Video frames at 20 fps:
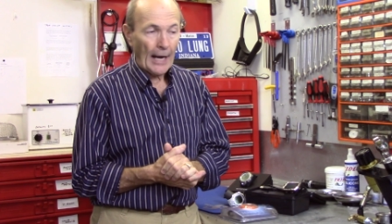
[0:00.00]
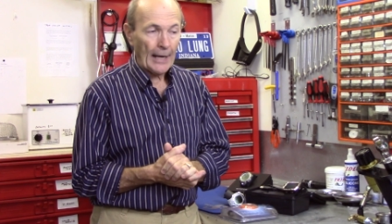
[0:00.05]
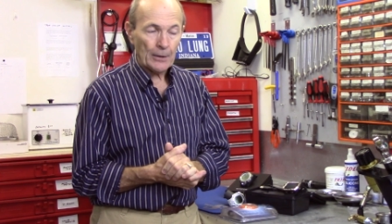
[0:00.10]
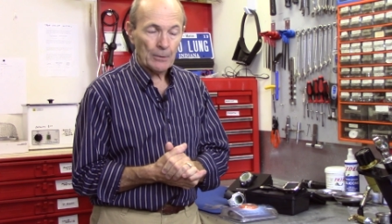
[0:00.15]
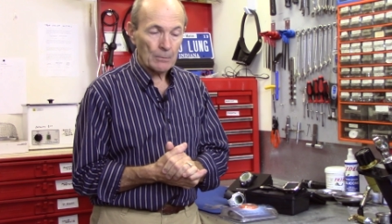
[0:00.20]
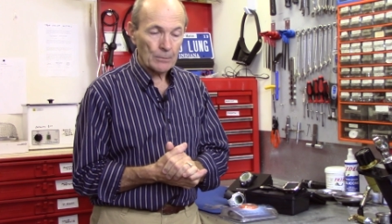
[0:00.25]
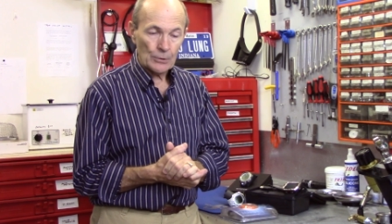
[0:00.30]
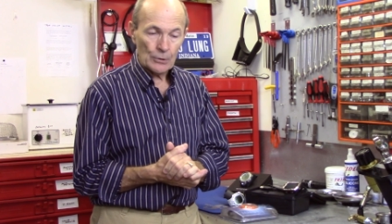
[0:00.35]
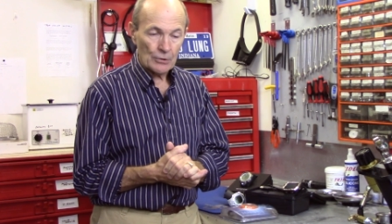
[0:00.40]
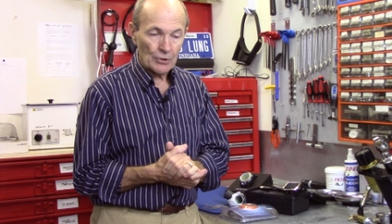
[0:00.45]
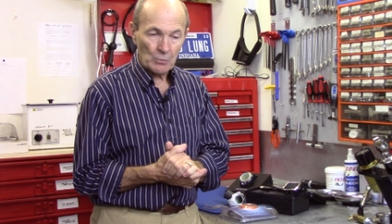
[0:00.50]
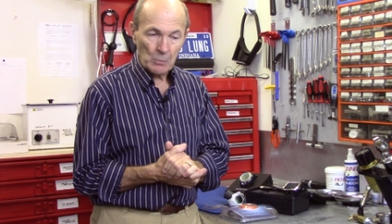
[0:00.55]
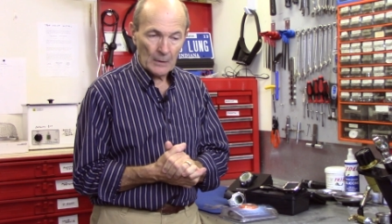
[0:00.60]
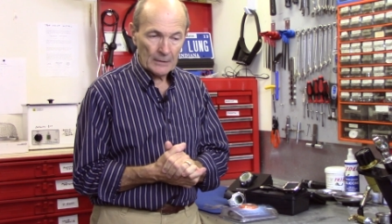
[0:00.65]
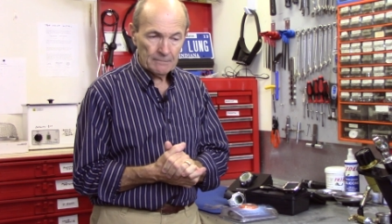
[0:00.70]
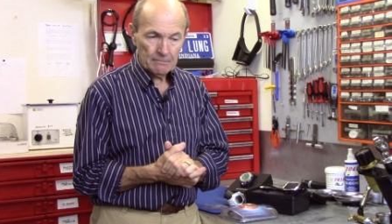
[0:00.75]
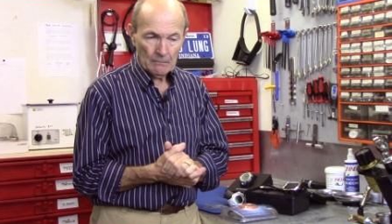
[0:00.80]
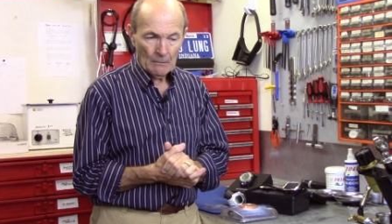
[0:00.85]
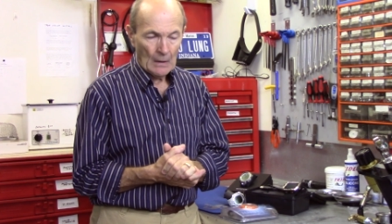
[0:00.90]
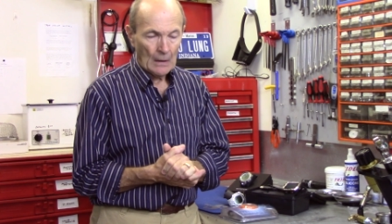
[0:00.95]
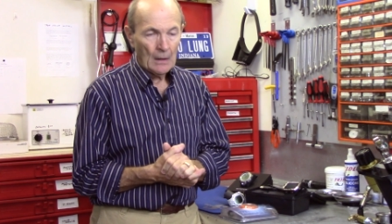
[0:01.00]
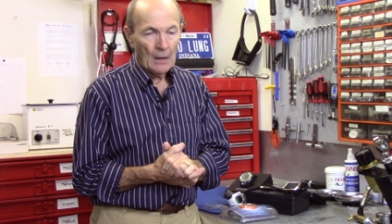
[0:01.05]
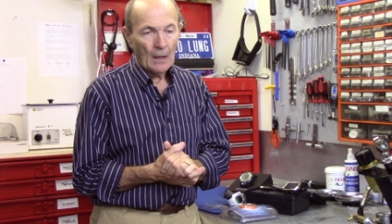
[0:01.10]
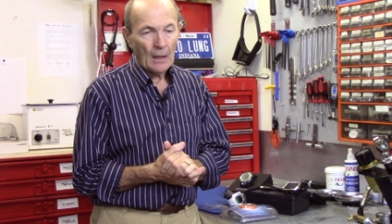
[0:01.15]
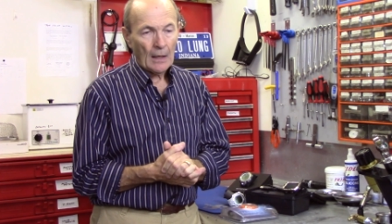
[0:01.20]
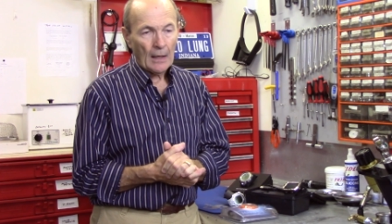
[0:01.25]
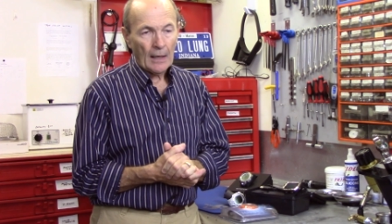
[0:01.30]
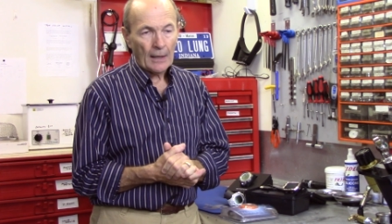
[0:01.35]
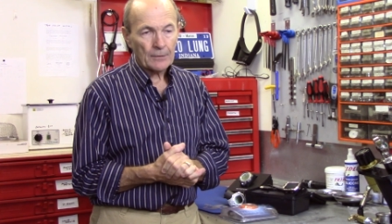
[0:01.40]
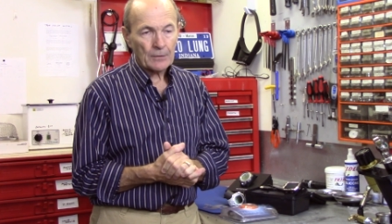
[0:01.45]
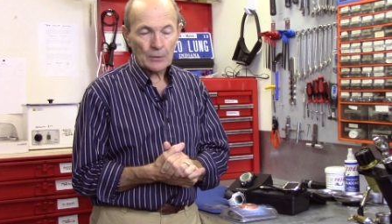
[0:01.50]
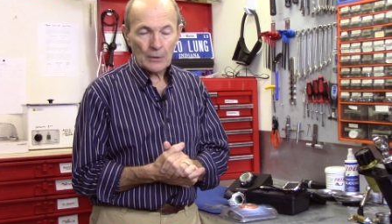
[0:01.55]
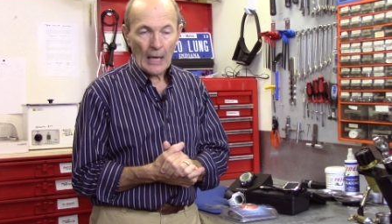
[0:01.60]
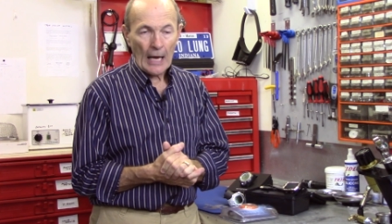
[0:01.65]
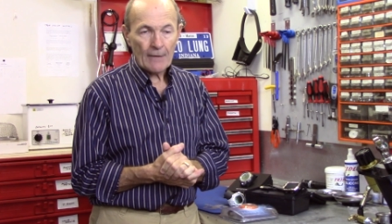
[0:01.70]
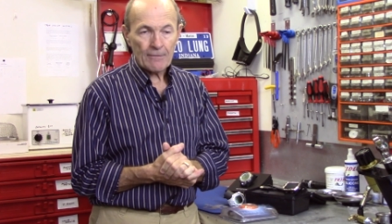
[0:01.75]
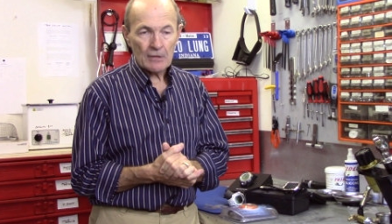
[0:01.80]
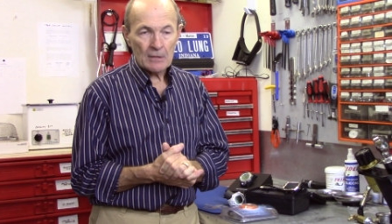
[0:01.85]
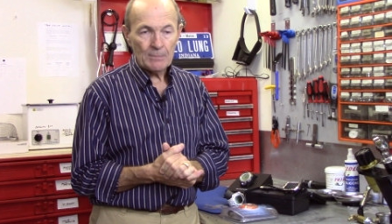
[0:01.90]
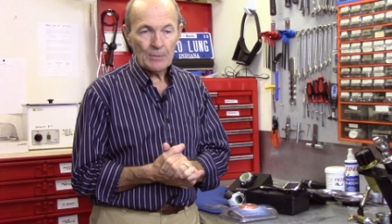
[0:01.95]
I don't use one. Uh, the
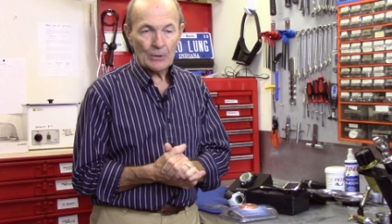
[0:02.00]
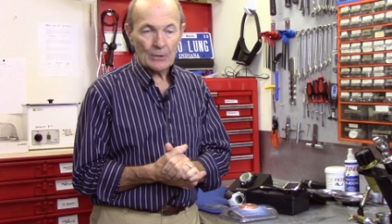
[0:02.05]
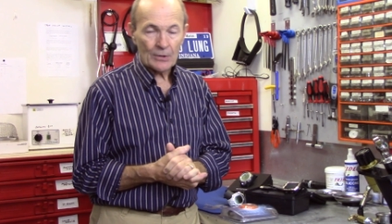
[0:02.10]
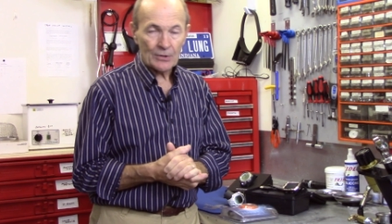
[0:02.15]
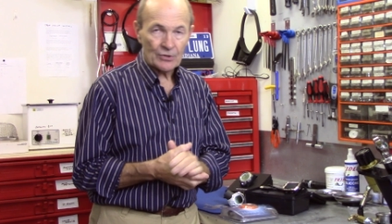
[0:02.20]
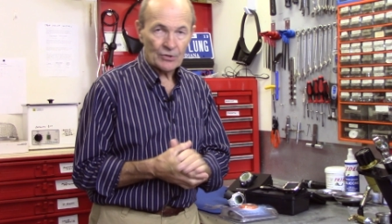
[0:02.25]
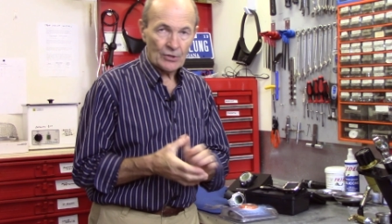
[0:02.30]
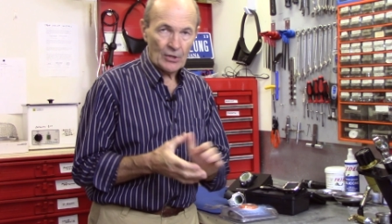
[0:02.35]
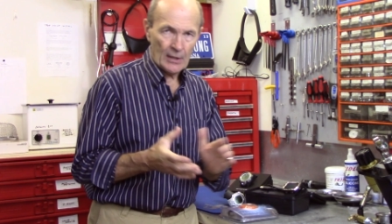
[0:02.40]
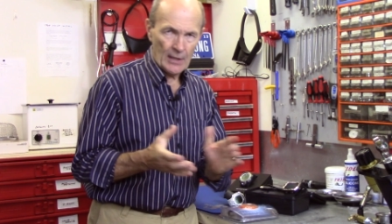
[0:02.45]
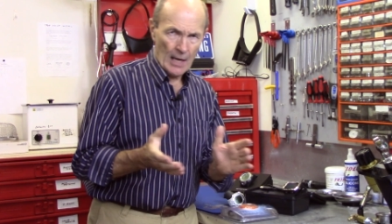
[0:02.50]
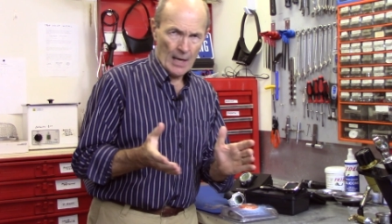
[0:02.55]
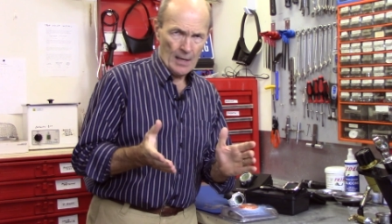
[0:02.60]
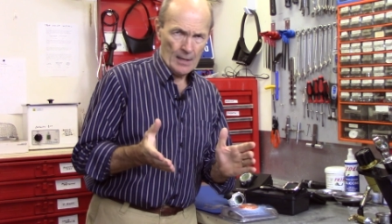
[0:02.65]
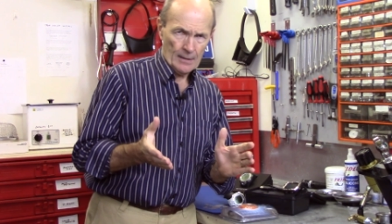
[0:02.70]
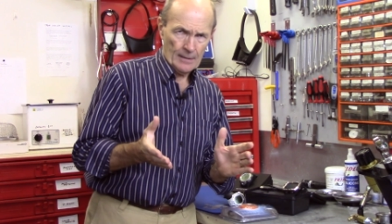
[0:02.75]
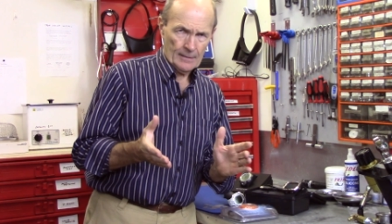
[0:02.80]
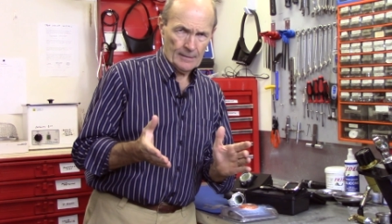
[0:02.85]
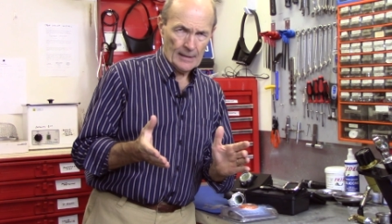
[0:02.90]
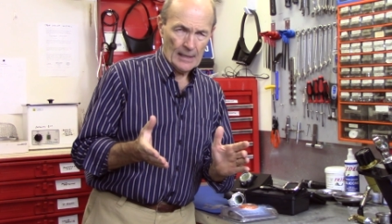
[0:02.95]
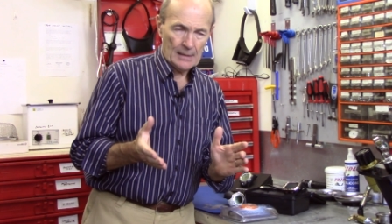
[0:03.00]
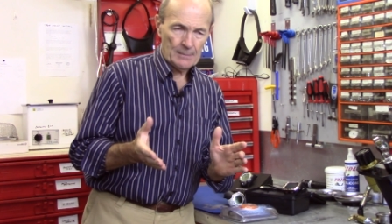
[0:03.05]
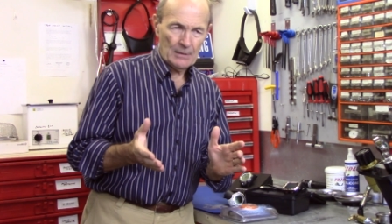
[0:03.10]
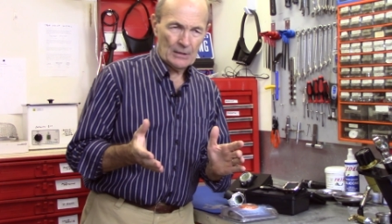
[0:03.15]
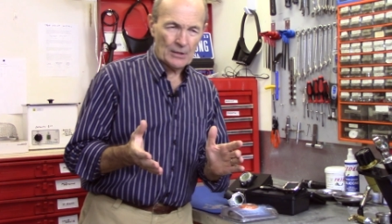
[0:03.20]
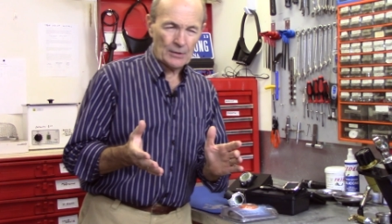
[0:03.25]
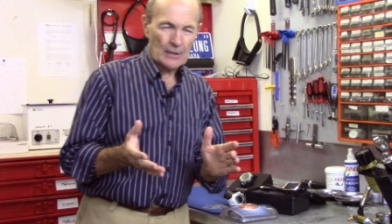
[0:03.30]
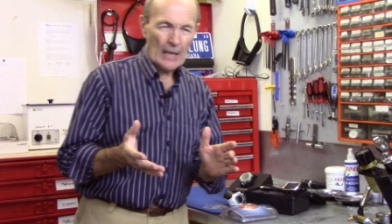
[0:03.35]
dive computers today I mean,